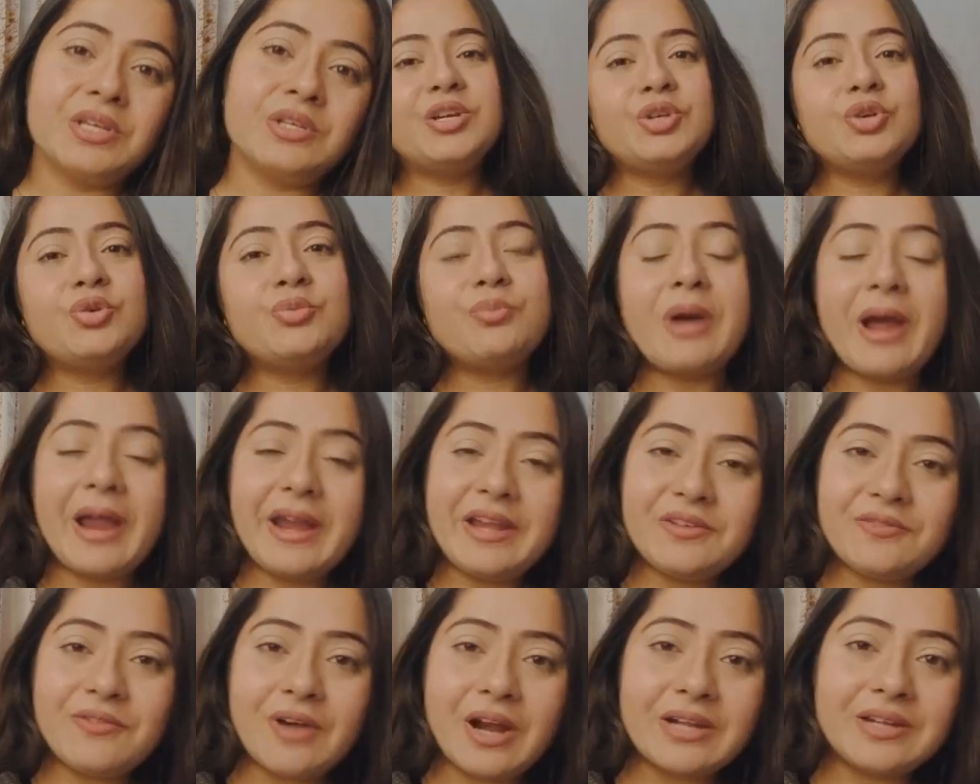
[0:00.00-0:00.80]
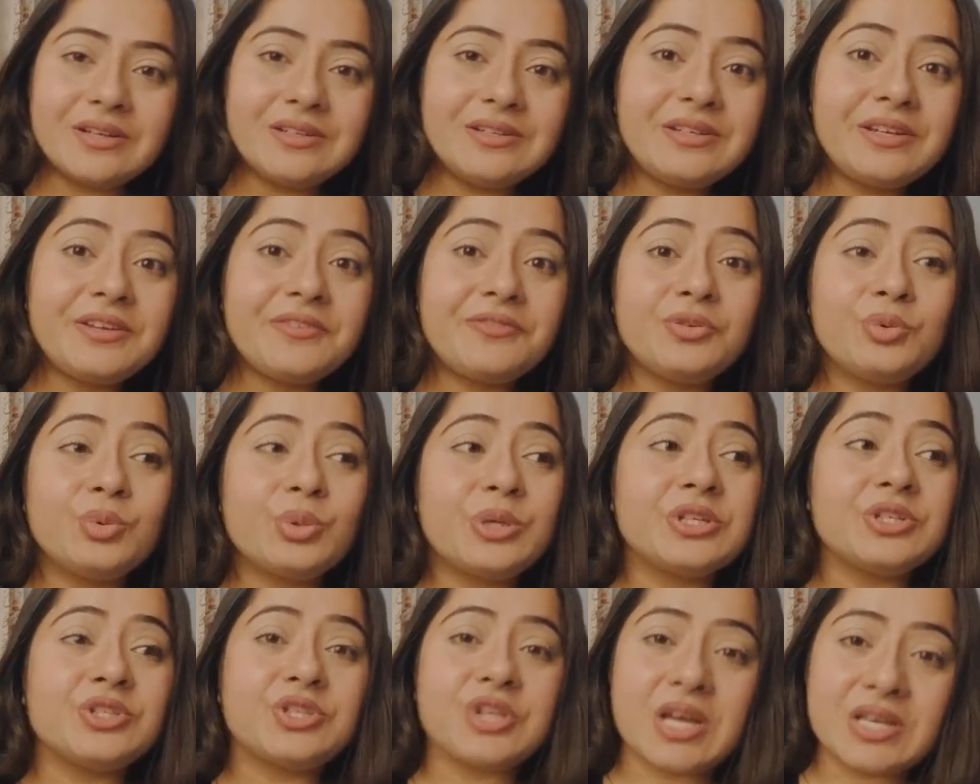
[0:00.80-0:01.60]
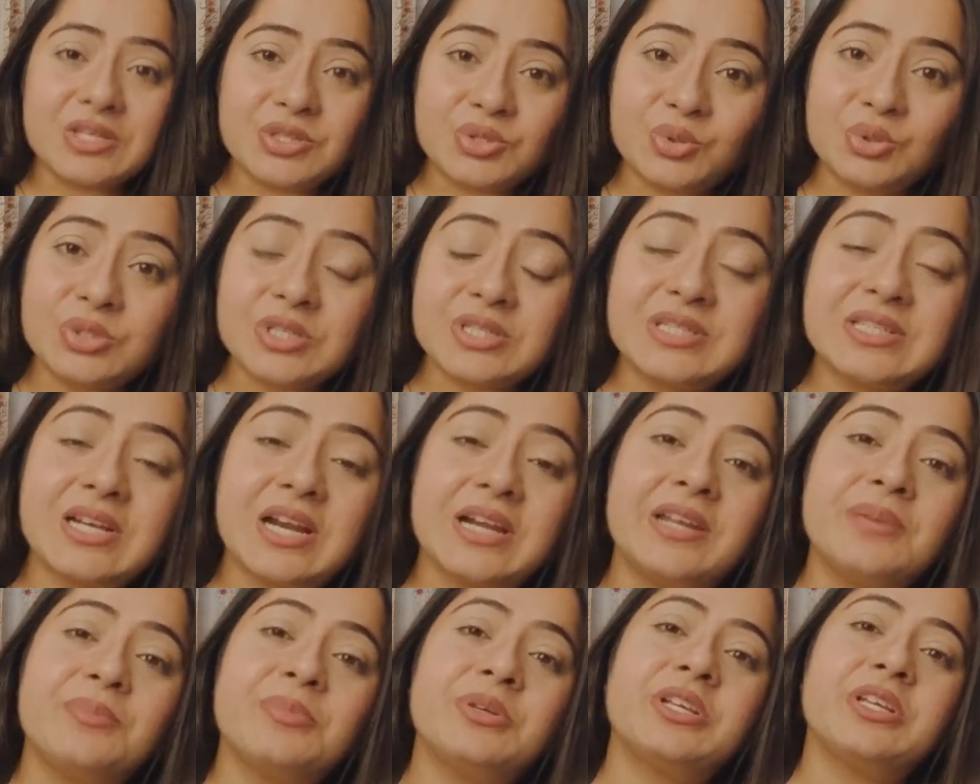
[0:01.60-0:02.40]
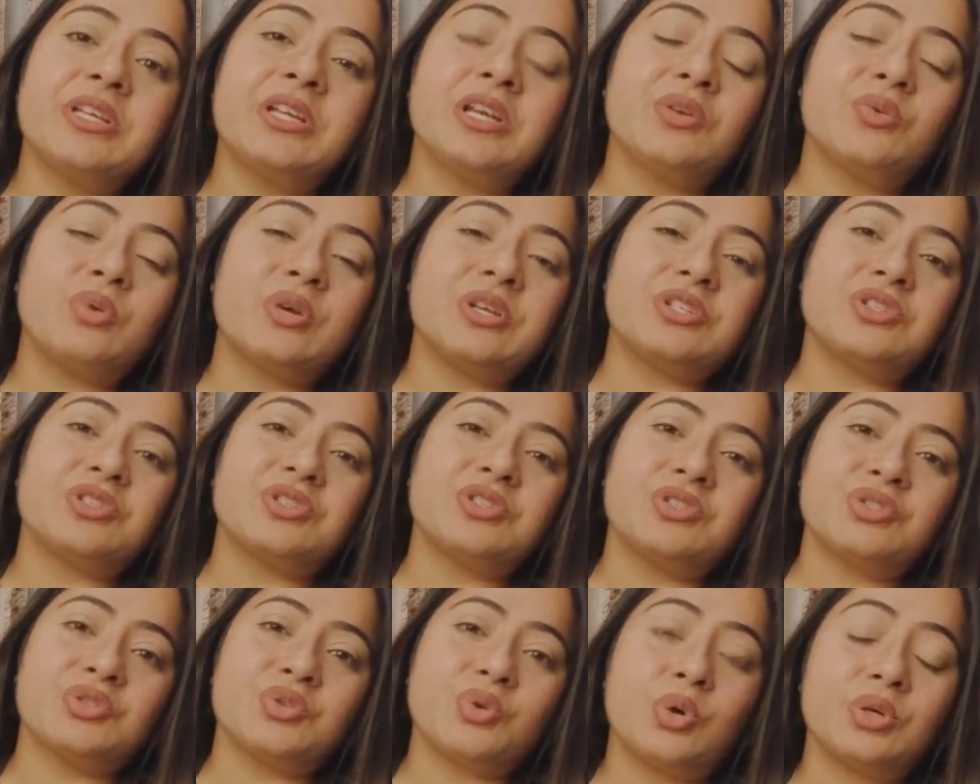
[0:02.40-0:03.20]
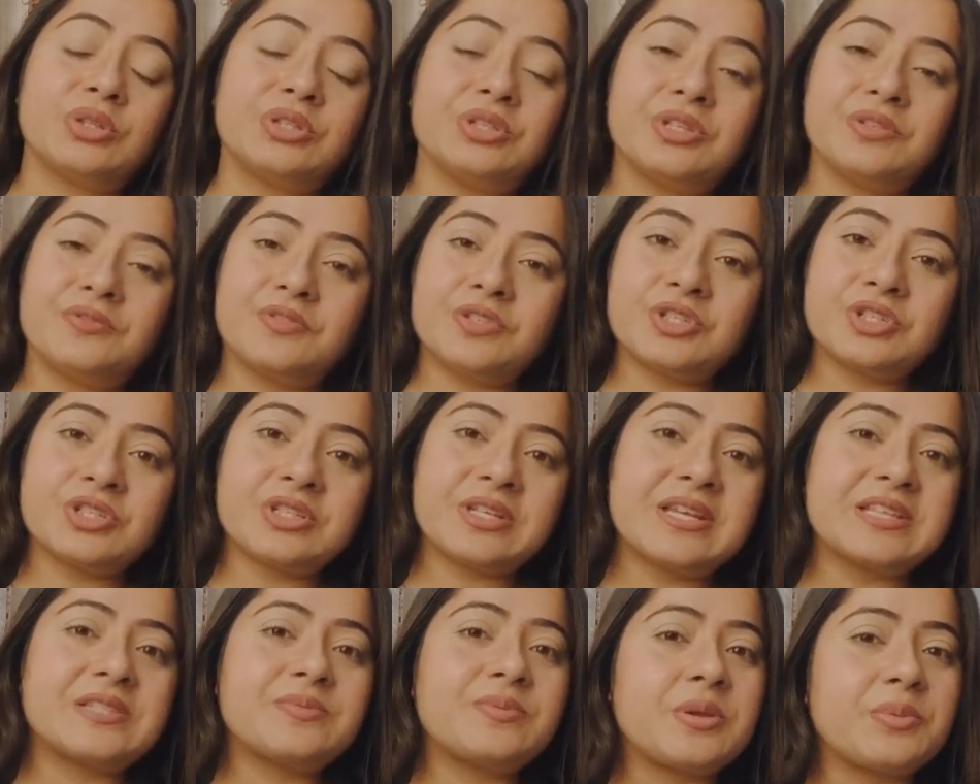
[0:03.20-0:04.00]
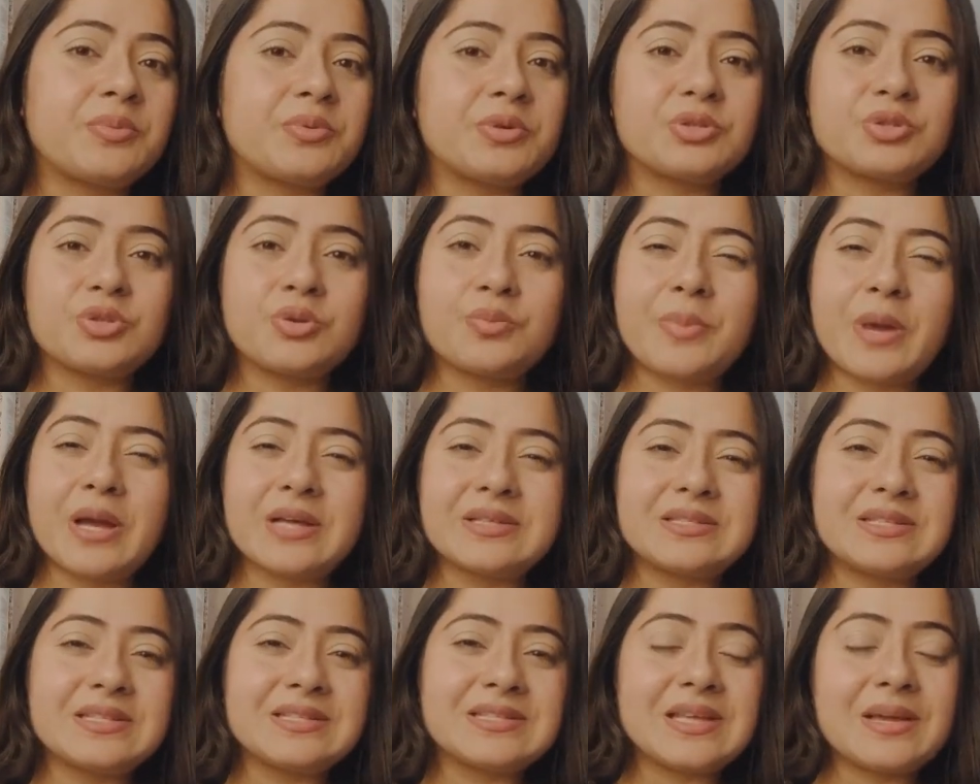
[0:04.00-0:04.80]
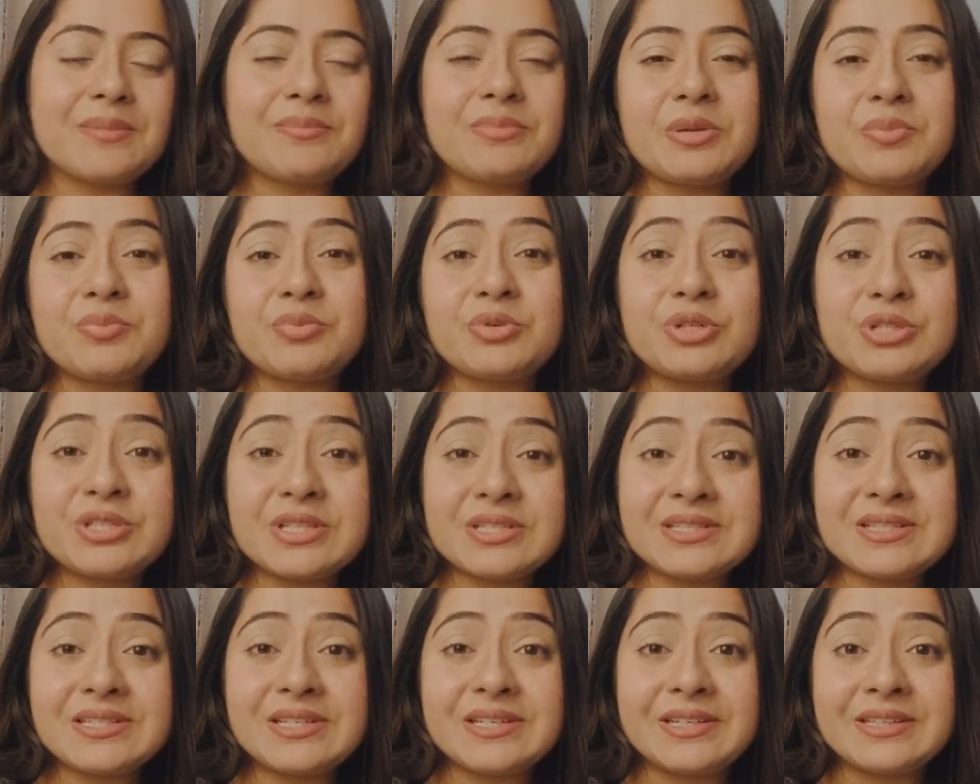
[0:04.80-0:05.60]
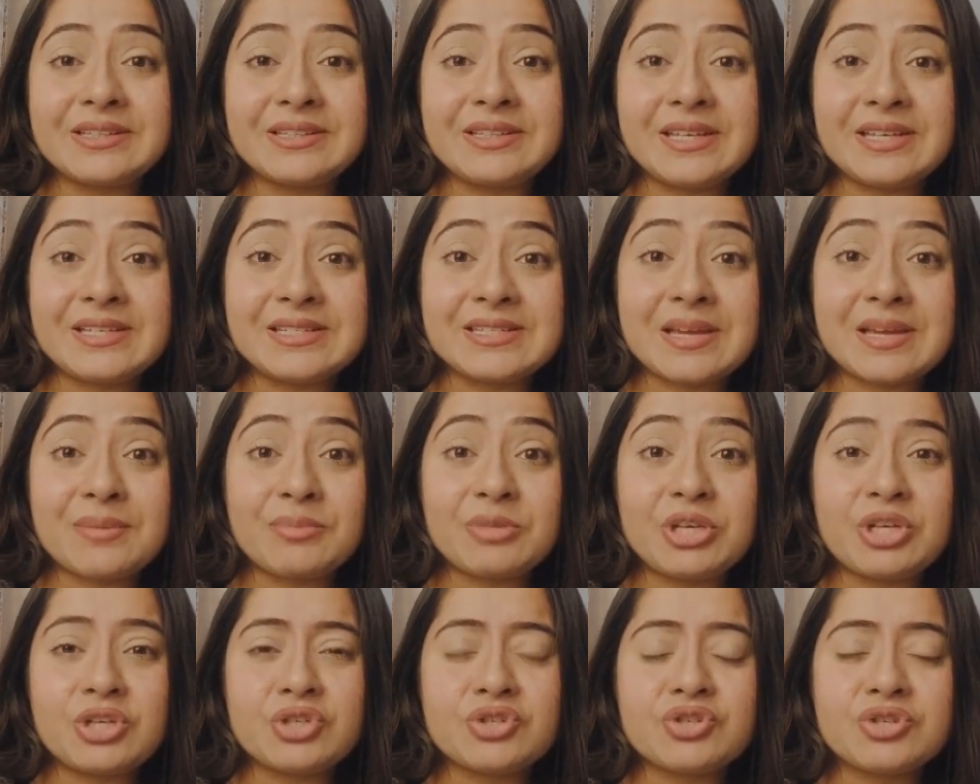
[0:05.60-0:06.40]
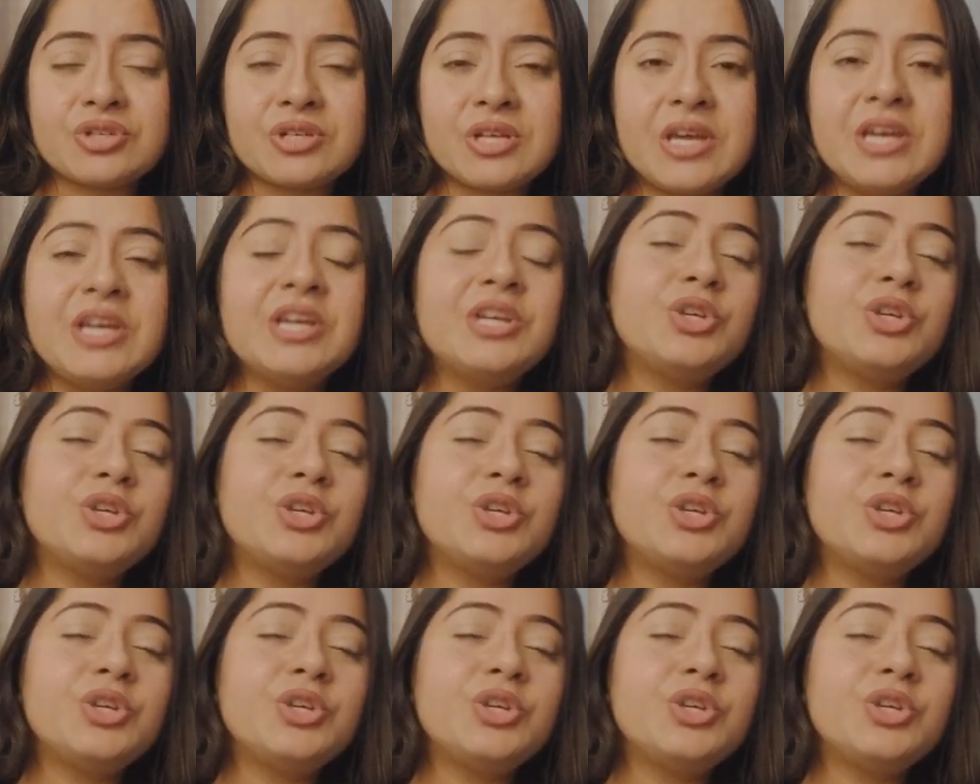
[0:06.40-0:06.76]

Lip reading: You might wonder if you can just do the study material questions or the revision test papers or past exam papers and sit in the examination.